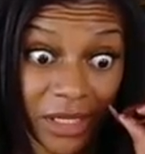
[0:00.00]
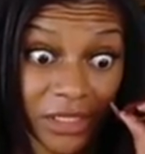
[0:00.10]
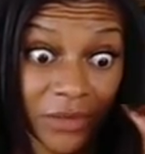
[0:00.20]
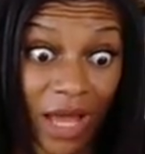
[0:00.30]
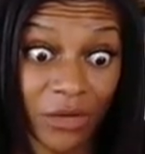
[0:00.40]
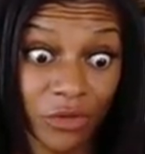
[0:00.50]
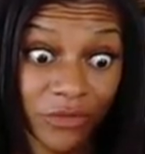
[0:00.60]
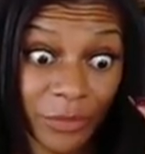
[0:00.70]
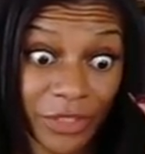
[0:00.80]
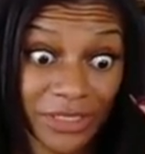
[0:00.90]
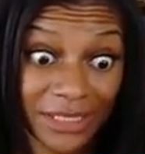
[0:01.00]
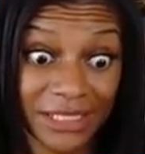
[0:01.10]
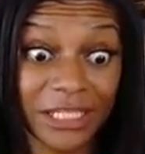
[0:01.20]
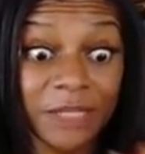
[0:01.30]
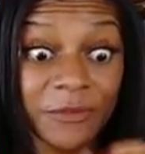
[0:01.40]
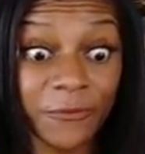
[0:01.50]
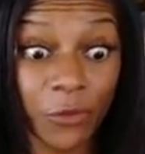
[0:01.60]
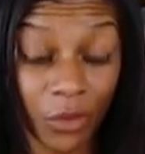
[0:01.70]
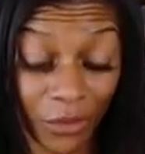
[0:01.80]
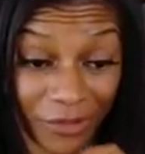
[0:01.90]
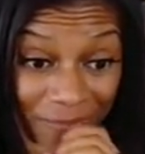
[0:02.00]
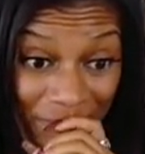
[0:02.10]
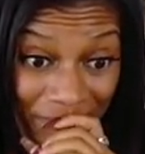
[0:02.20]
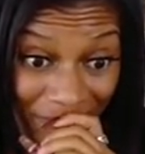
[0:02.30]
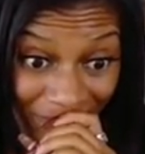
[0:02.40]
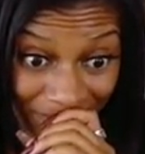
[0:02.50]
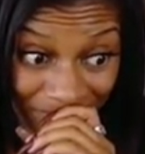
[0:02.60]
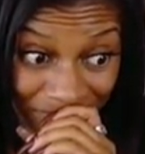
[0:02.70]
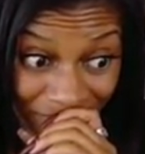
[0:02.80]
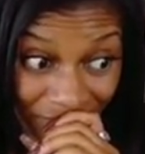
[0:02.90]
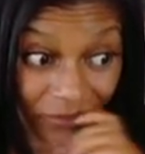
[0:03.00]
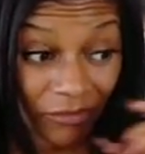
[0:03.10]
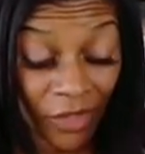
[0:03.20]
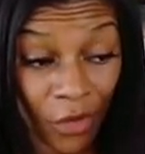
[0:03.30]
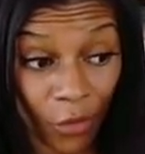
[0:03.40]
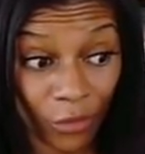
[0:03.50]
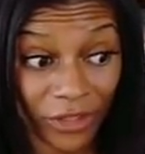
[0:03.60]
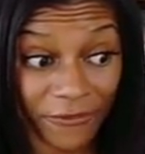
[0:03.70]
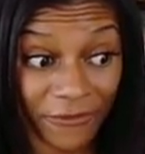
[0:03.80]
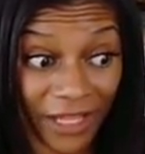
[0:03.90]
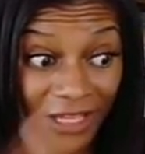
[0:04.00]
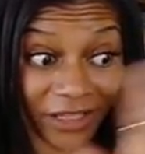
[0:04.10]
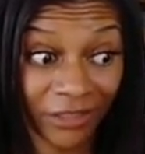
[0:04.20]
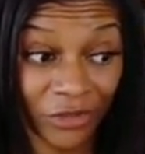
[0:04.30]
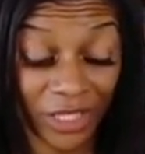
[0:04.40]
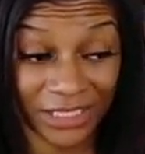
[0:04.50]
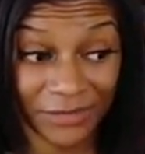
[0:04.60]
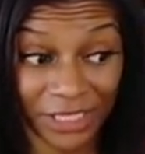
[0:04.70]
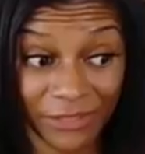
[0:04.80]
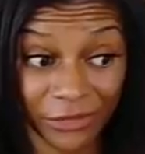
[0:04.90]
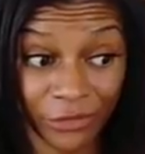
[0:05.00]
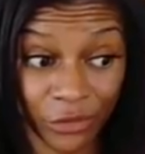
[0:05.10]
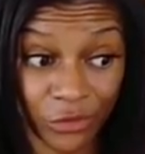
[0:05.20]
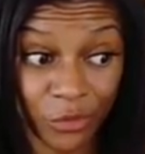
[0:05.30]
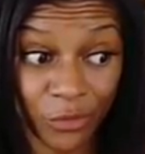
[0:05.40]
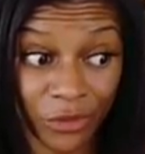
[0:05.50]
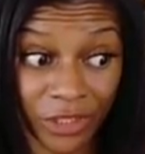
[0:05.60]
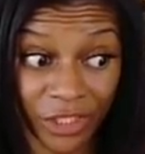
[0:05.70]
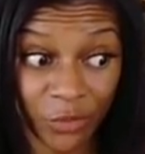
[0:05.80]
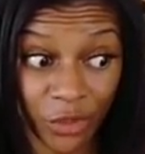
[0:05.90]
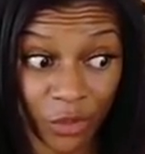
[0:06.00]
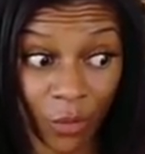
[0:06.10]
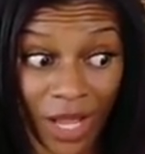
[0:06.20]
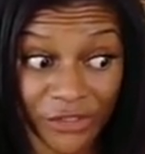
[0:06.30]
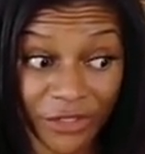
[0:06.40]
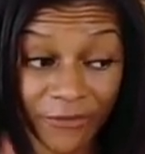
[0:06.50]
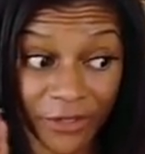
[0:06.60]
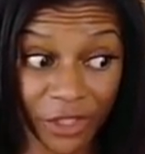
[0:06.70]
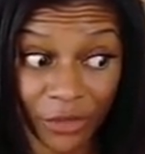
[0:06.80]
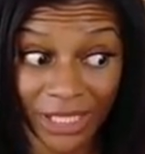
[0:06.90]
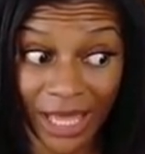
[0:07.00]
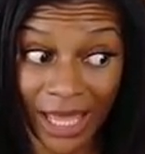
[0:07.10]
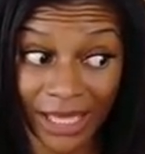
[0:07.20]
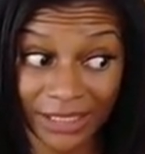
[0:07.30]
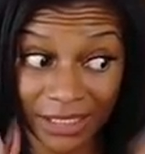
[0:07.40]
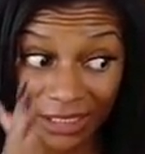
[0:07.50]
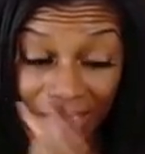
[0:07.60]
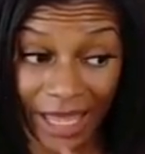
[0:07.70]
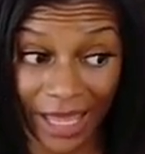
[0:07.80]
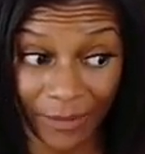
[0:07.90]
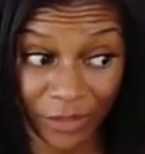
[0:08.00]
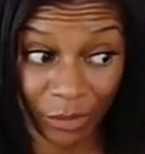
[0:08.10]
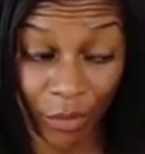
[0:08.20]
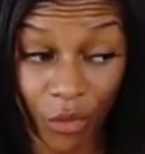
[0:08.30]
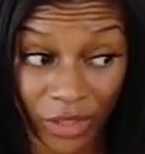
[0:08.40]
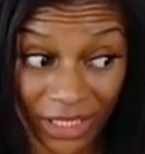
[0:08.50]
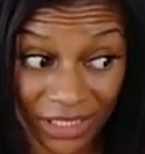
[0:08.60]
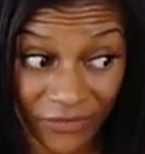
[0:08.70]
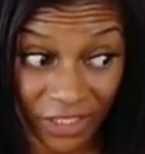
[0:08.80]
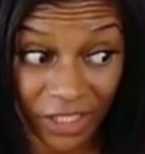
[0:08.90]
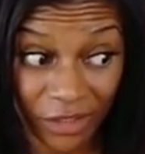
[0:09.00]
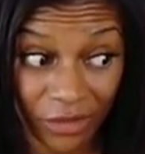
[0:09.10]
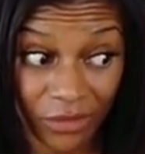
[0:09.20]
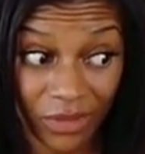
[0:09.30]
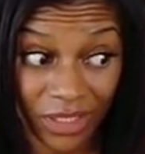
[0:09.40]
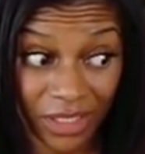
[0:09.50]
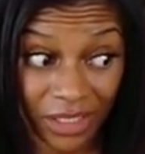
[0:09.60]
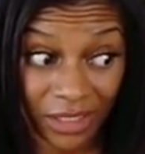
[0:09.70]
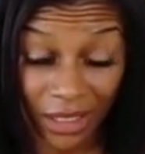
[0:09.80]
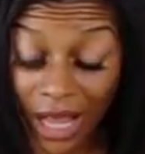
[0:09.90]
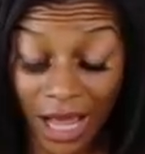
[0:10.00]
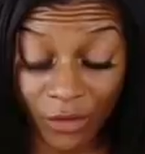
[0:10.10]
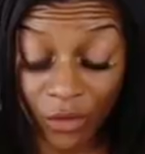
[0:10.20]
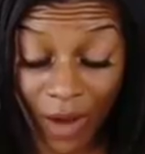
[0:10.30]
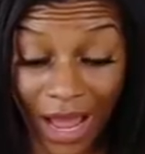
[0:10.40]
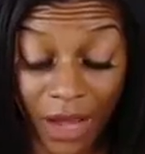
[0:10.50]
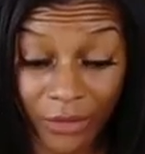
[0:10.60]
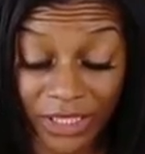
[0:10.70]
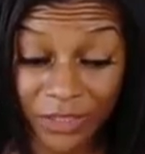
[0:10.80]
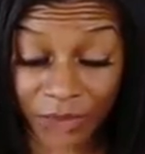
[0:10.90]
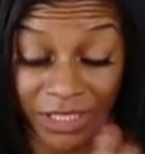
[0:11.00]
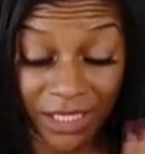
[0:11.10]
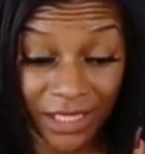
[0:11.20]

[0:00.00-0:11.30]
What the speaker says: So I don't know if the person skipped forward. Or if, like, you know, sometimes YouTube will glitch where you're watching a video and they accidentally happened upon this video. I don't know how it is, but